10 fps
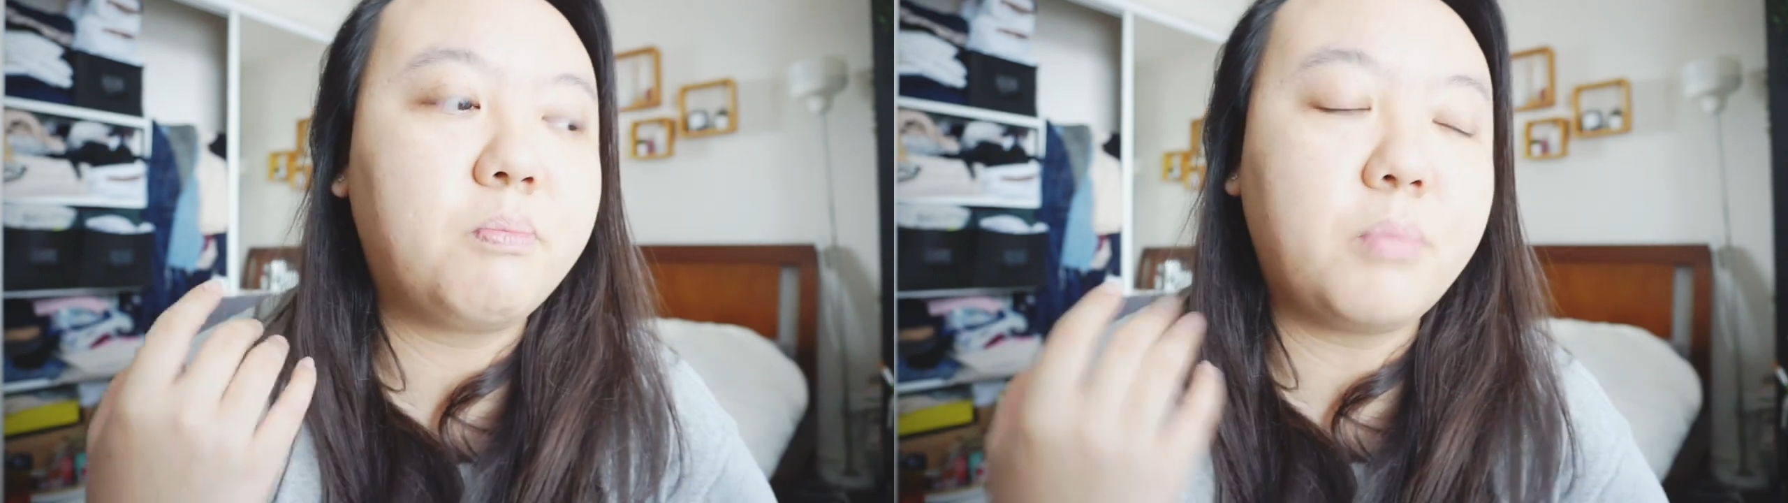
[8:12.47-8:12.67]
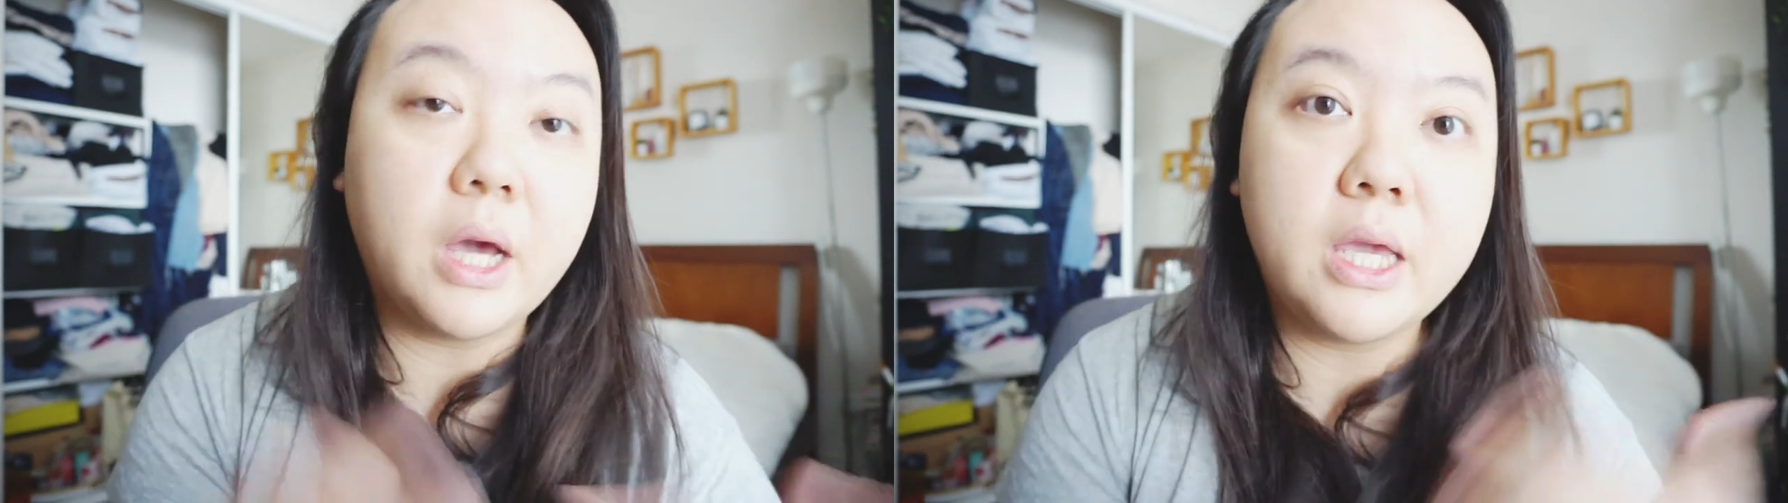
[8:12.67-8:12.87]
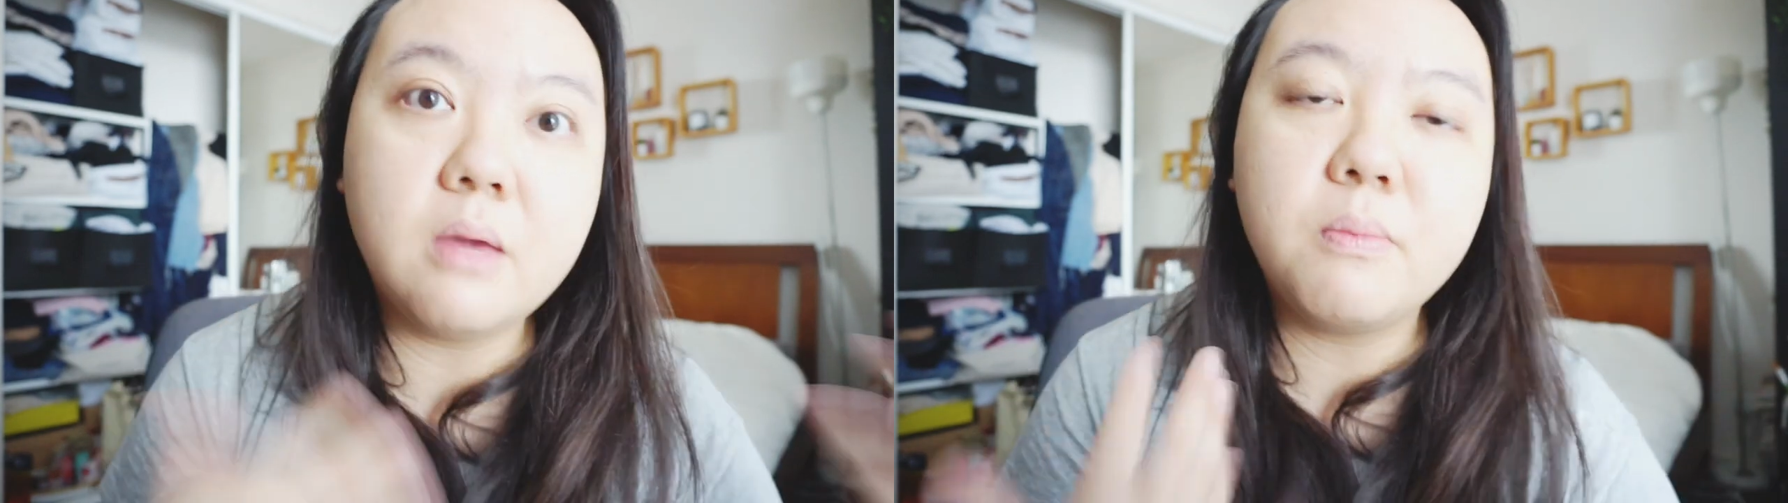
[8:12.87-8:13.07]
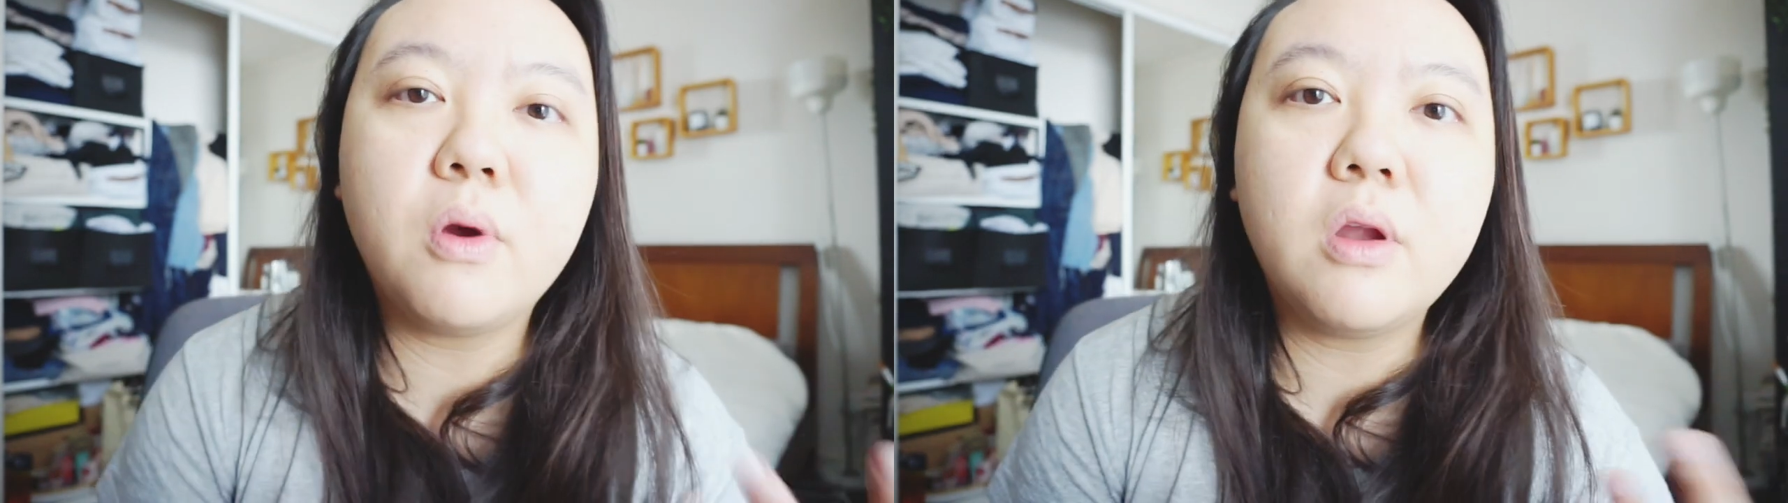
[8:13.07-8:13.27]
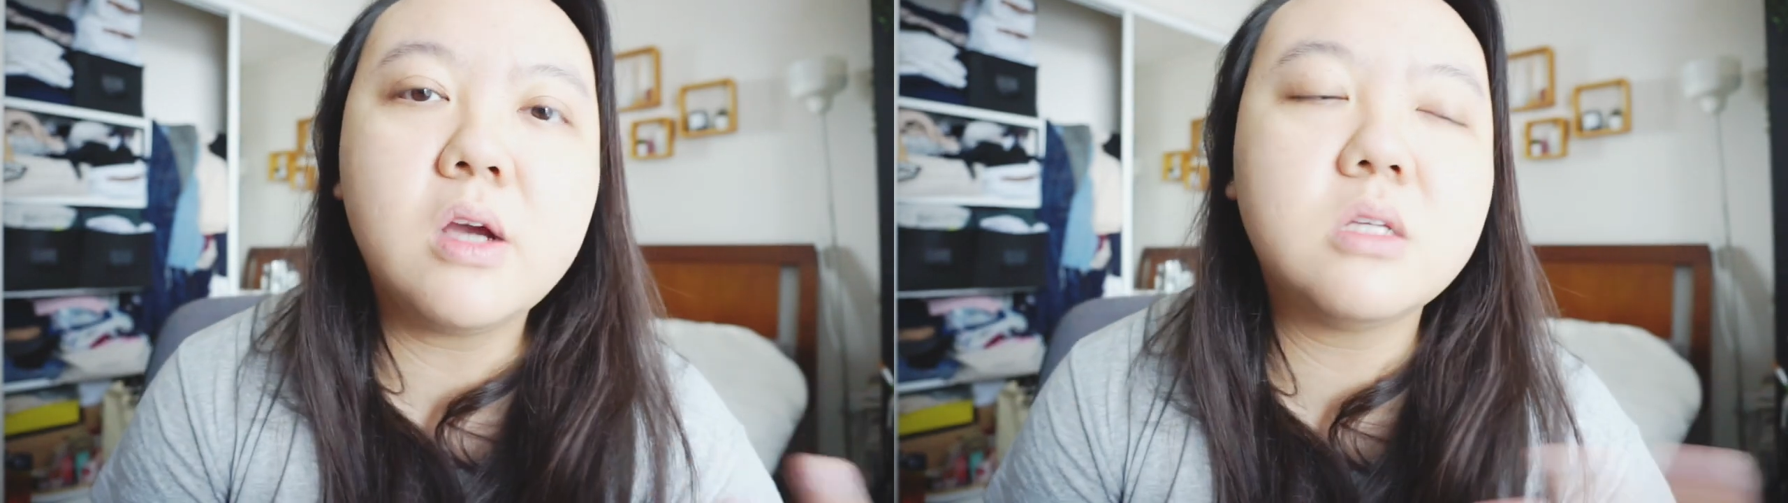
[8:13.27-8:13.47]
buying
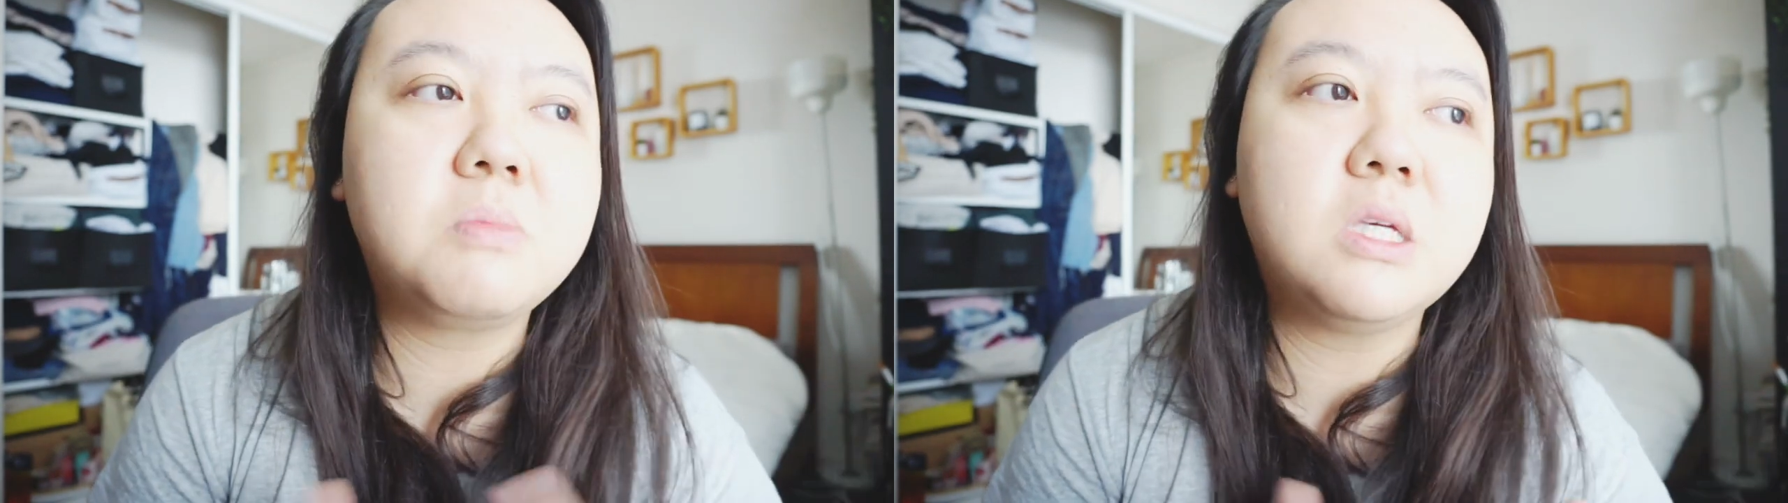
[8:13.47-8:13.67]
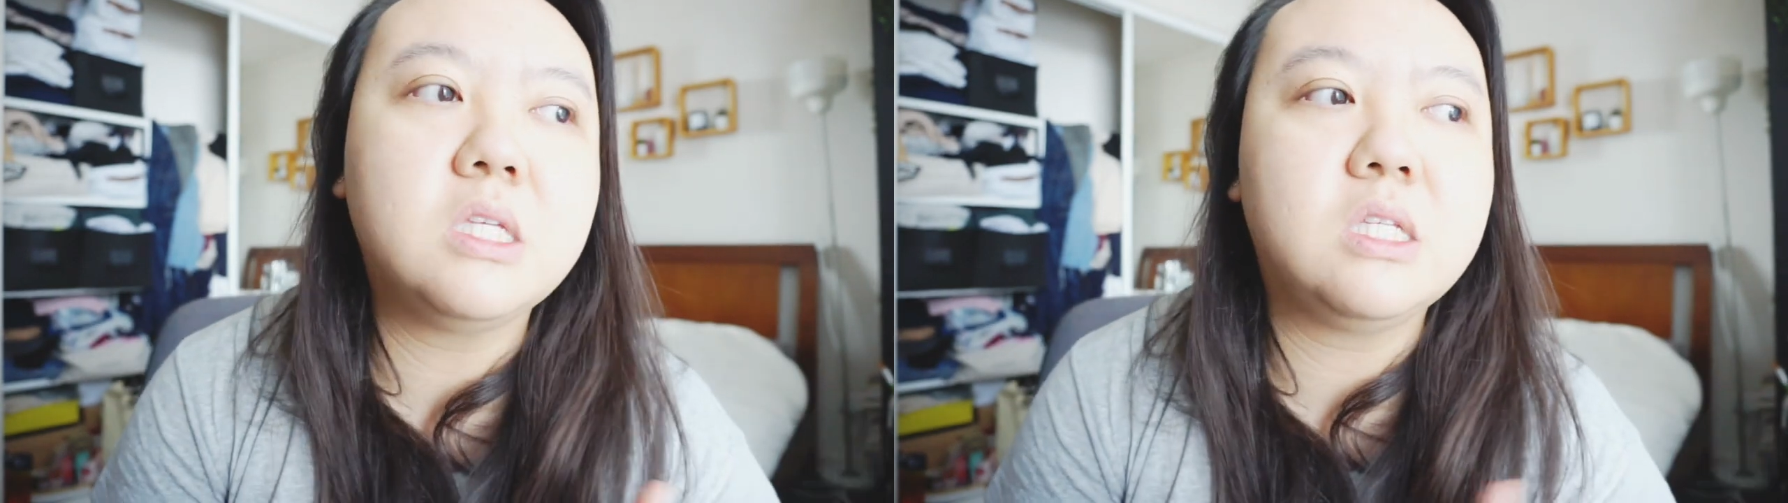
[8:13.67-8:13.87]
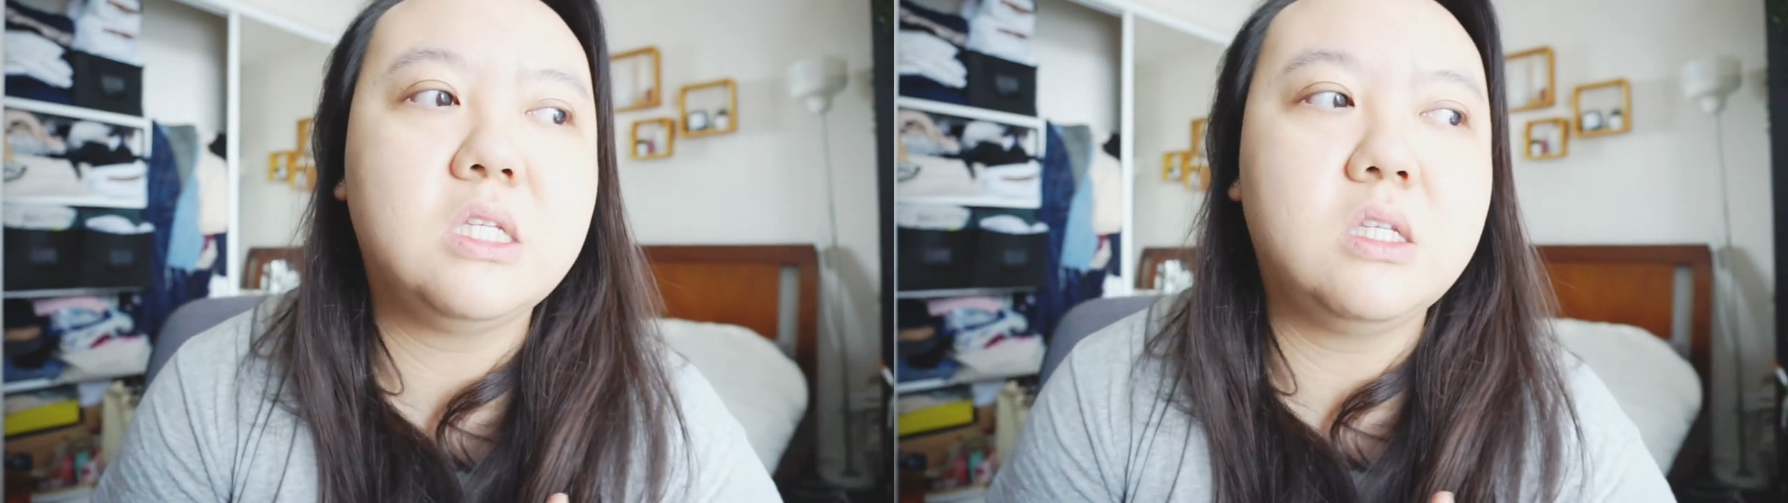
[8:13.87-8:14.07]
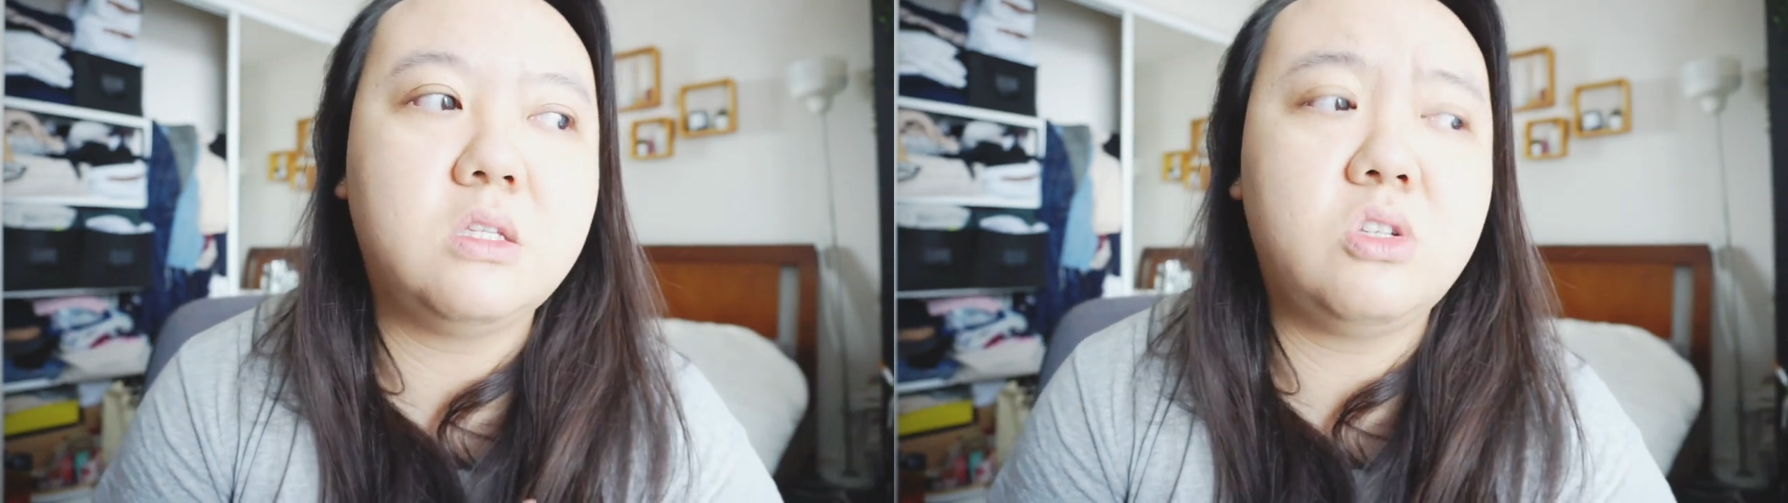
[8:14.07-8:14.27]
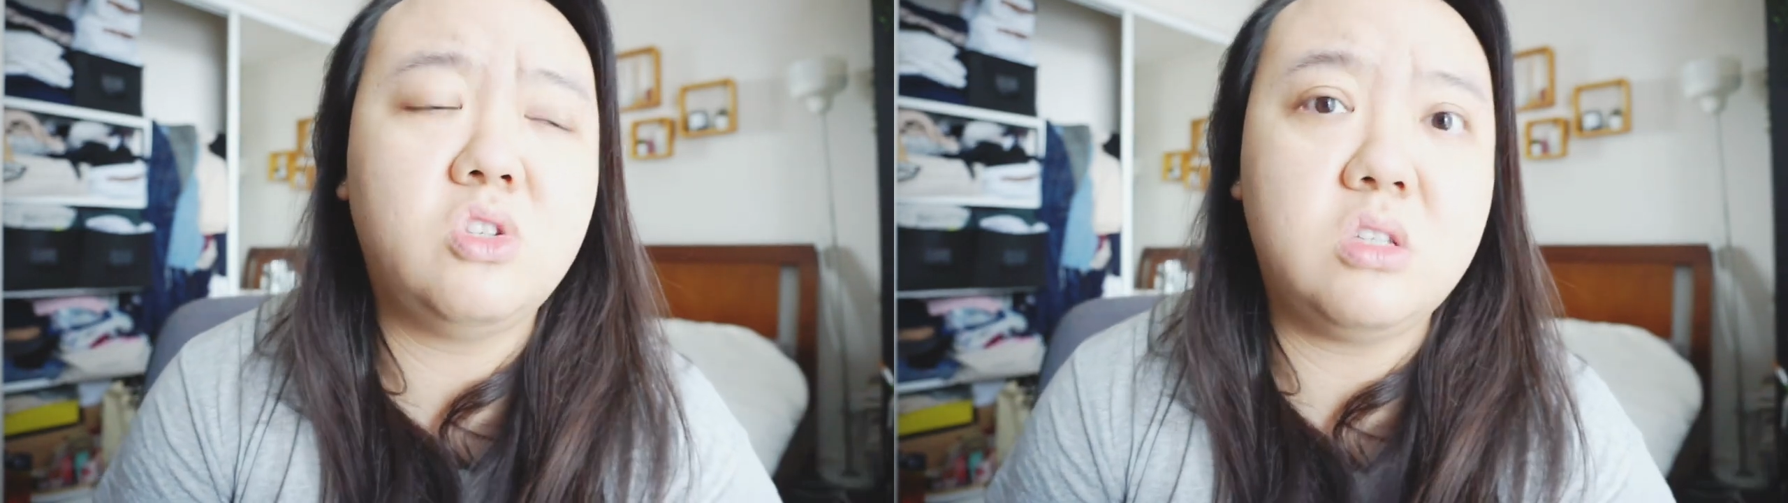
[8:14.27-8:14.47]
products because
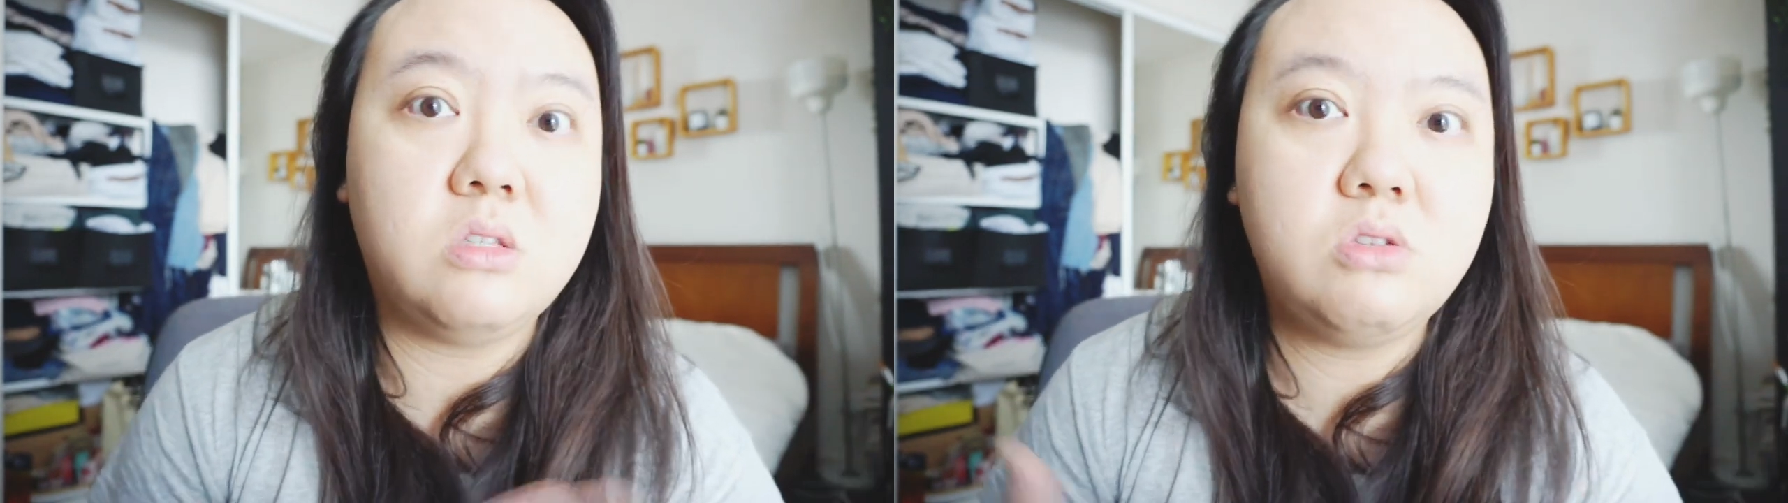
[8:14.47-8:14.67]
it's just